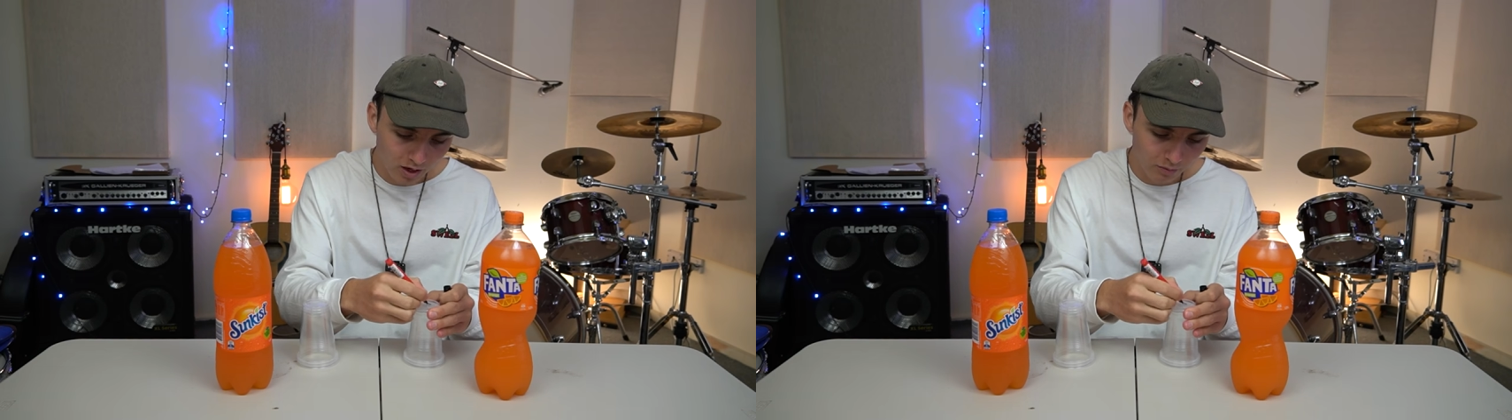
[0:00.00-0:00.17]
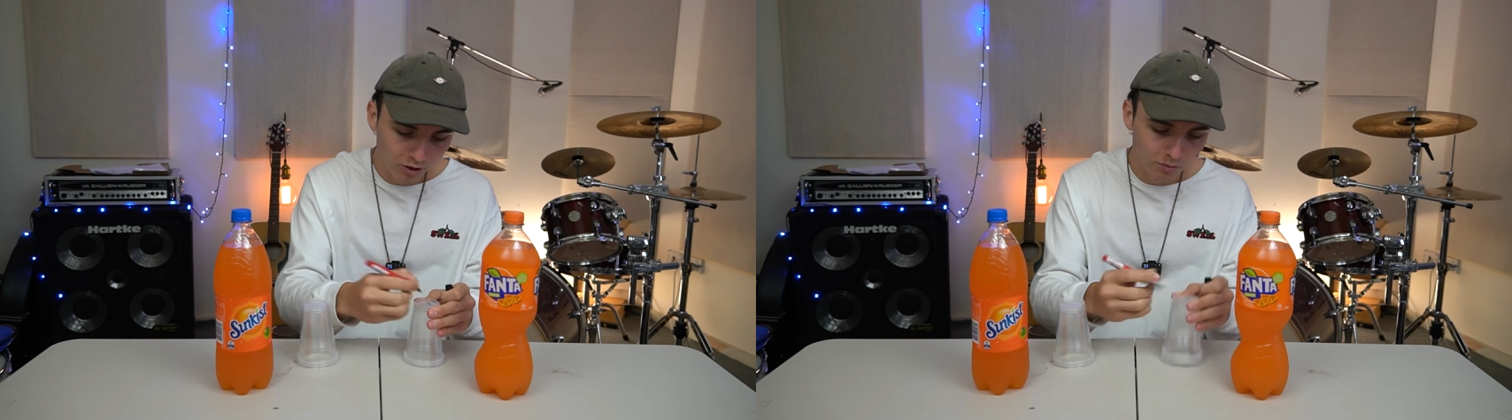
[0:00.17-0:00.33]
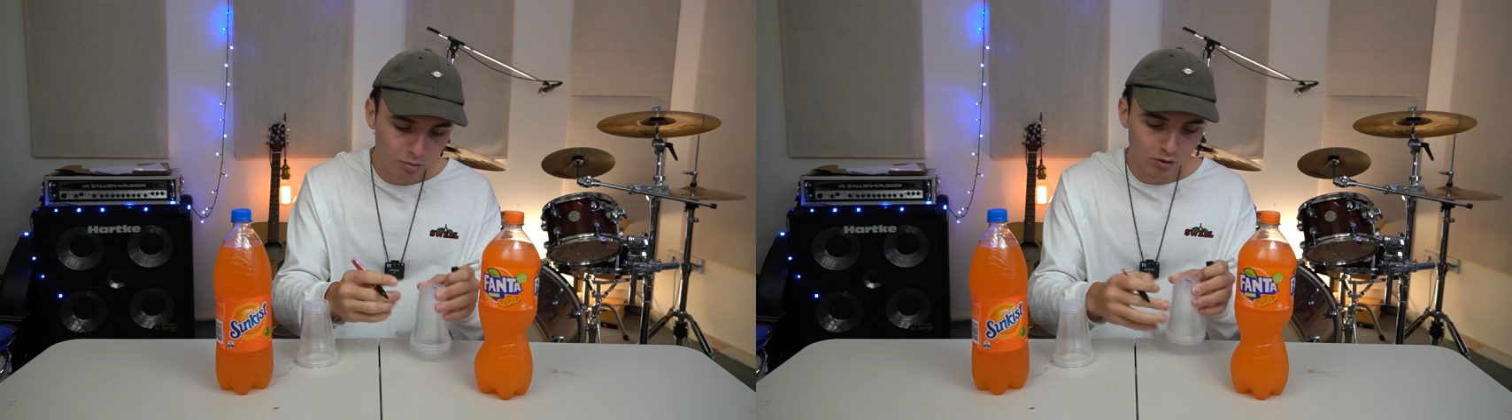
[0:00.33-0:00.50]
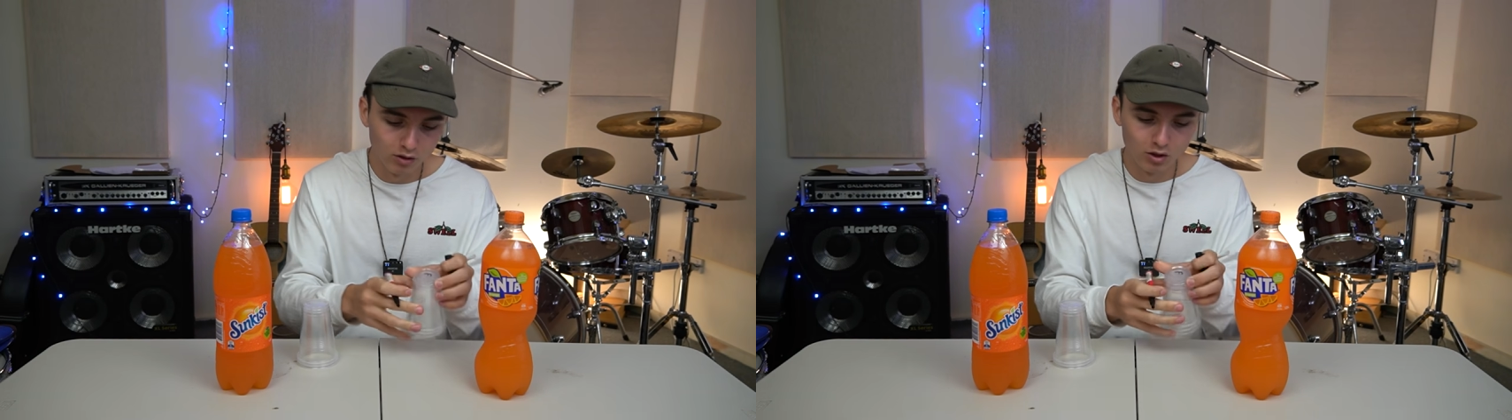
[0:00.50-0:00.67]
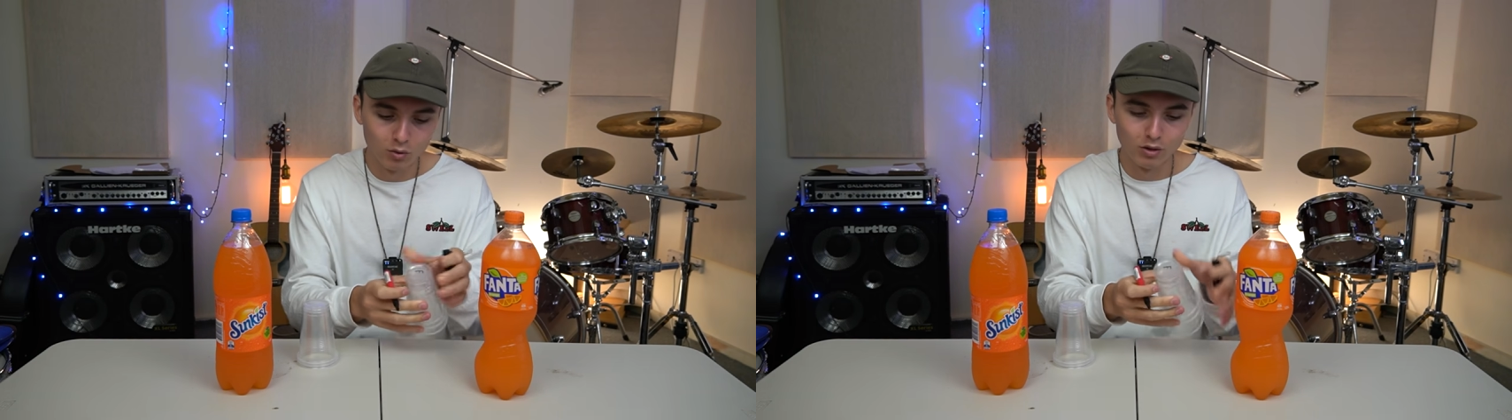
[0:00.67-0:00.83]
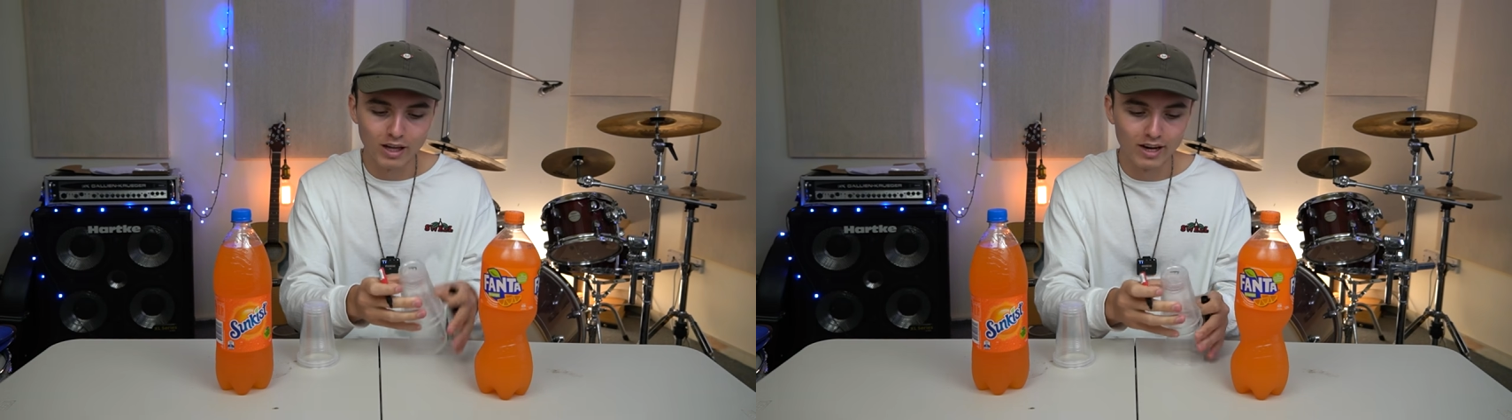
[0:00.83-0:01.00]
I'm gonna put a
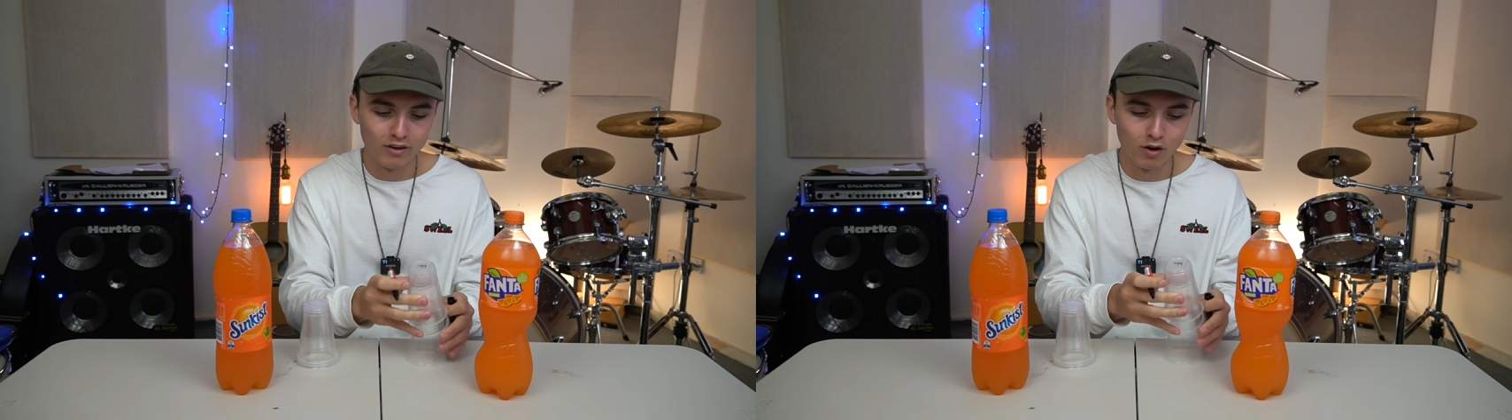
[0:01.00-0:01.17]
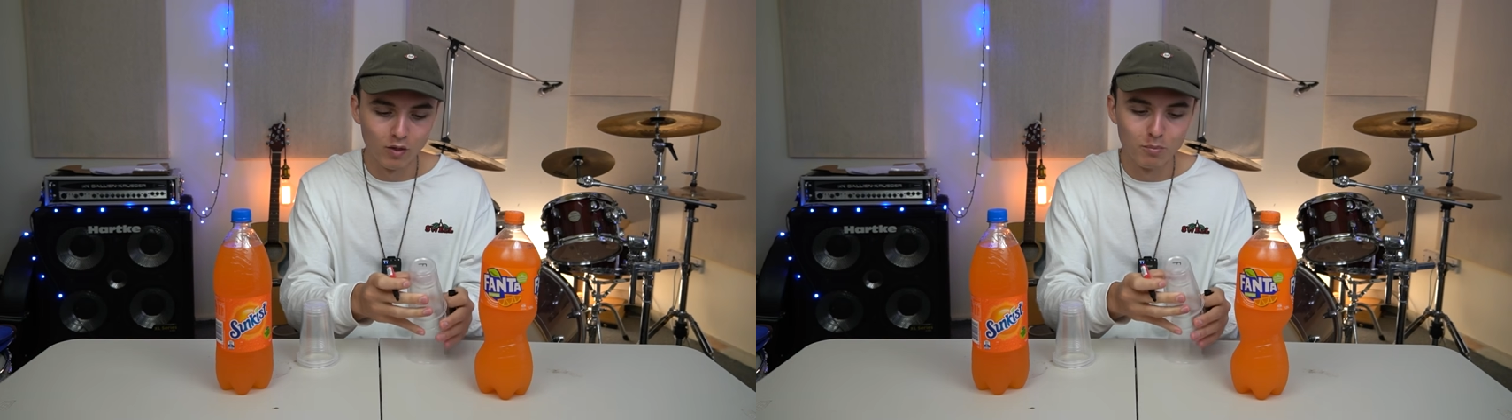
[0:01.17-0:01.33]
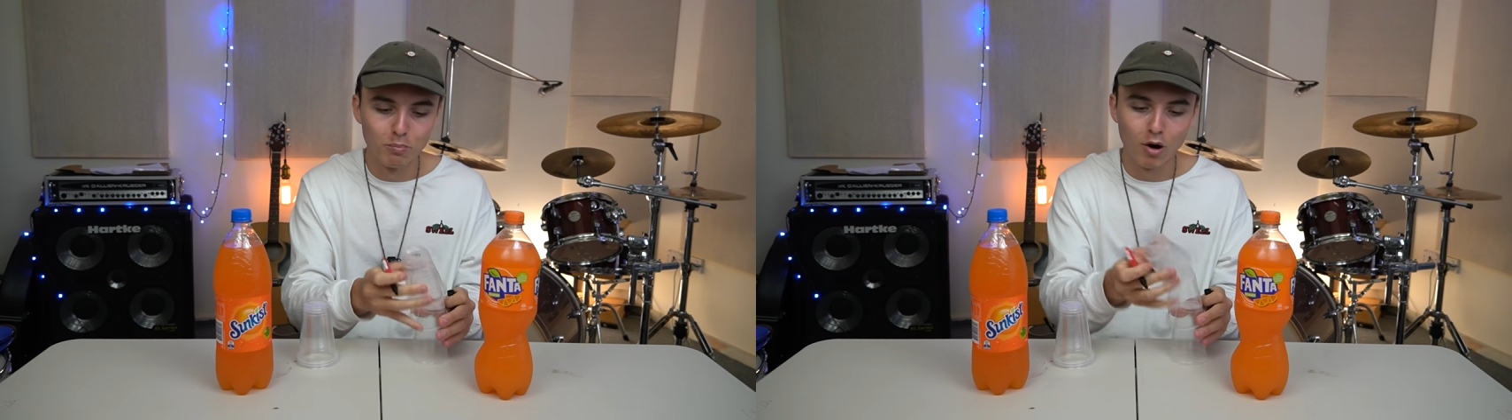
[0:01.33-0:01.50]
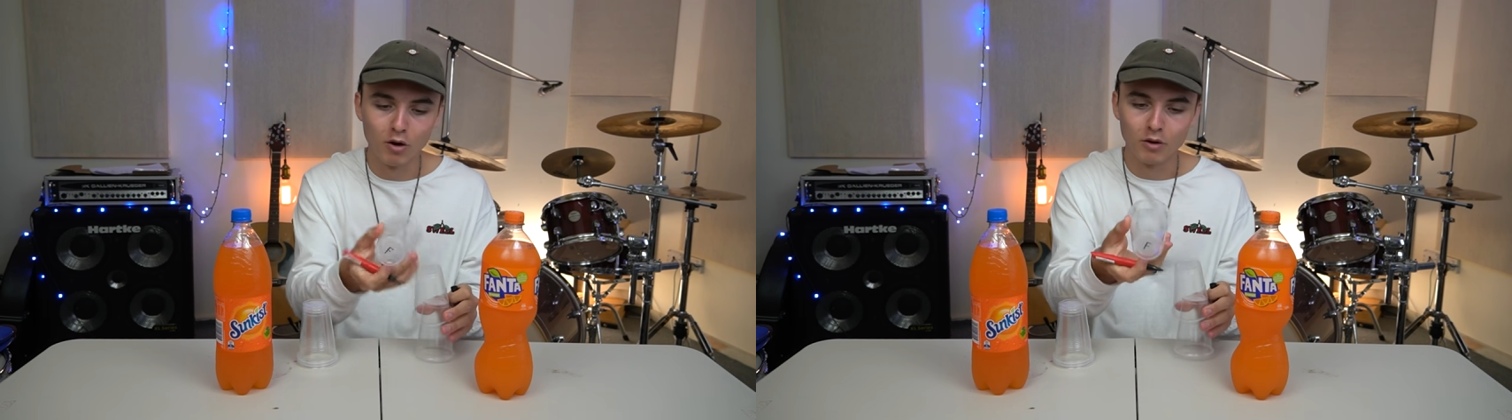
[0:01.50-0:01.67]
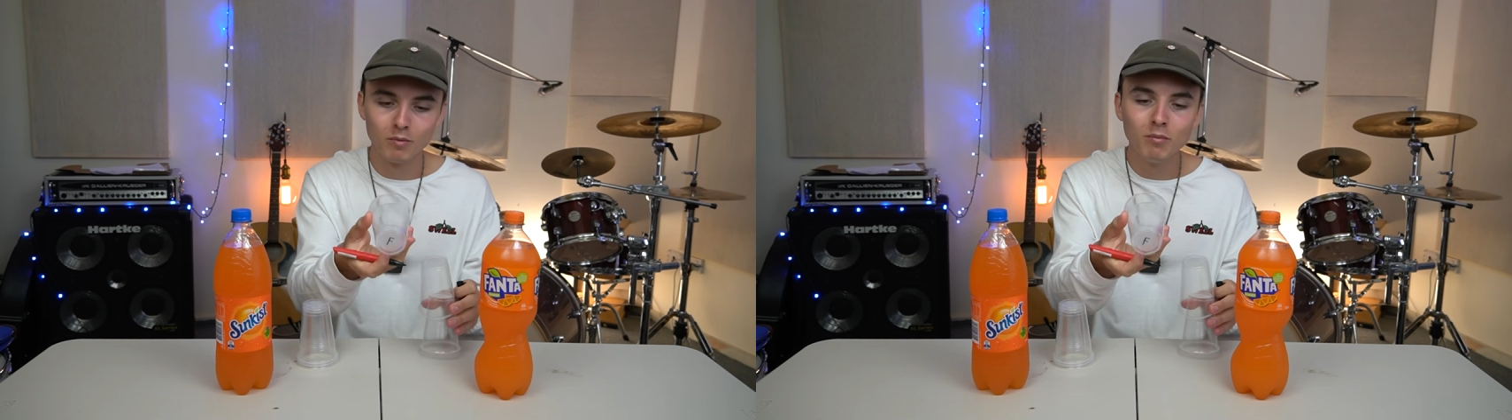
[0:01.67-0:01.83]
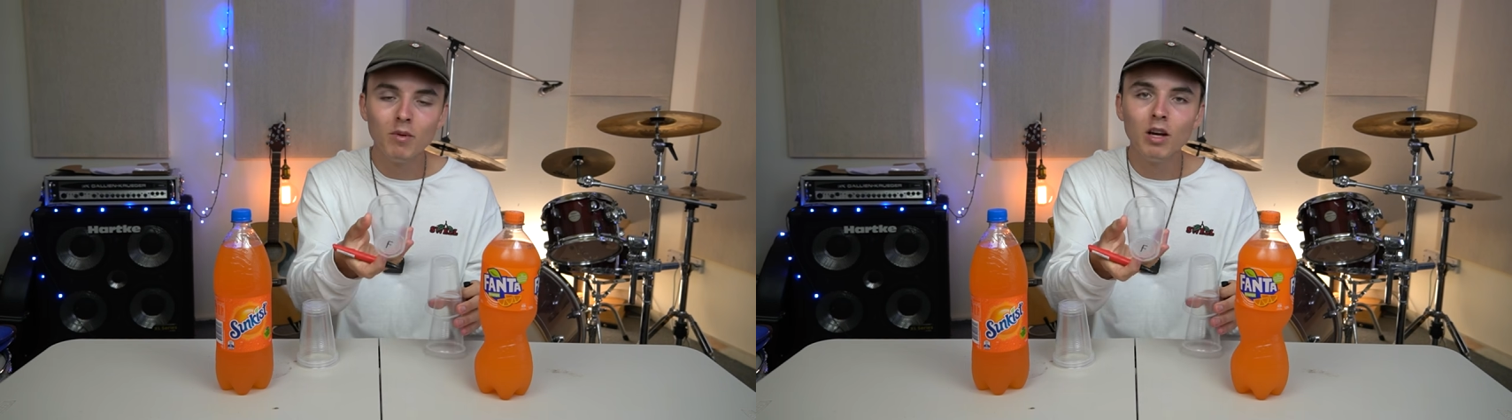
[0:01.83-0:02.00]
little letter on the
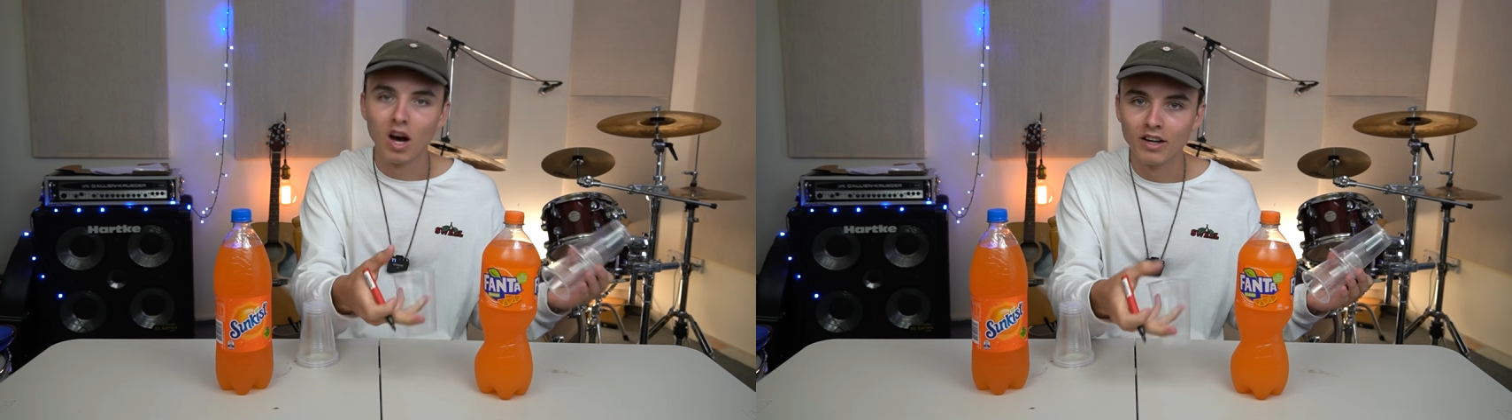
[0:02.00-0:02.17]
bottom.